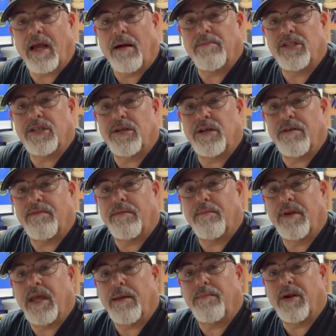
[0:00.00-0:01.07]
coming to you from
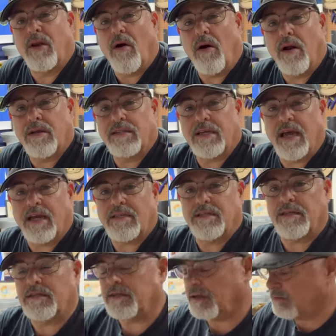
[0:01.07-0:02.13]
deep in the heart of
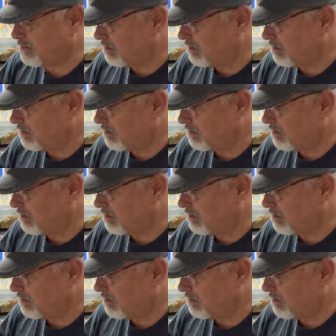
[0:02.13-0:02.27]
Texas.